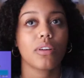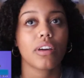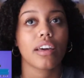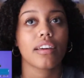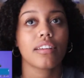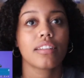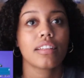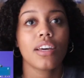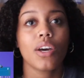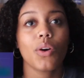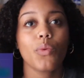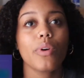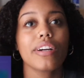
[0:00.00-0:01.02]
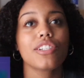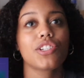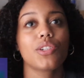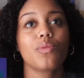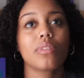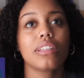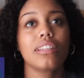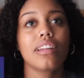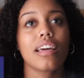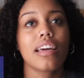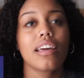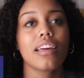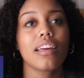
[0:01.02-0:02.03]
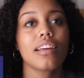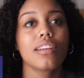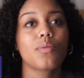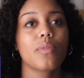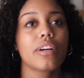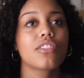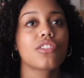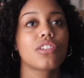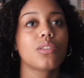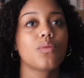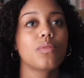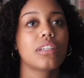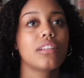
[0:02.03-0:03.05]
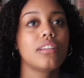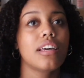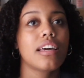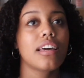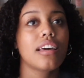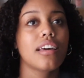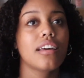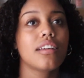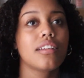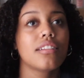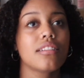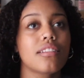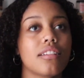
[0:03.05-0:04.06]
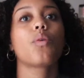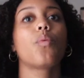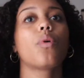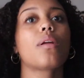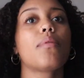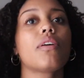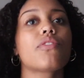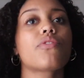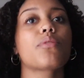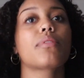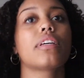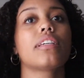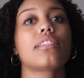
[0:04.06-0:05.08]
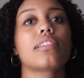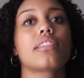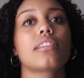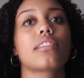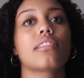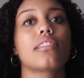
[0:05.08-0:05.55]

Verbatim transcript: okay. Where should we land? Where should we land? One of my favorite places is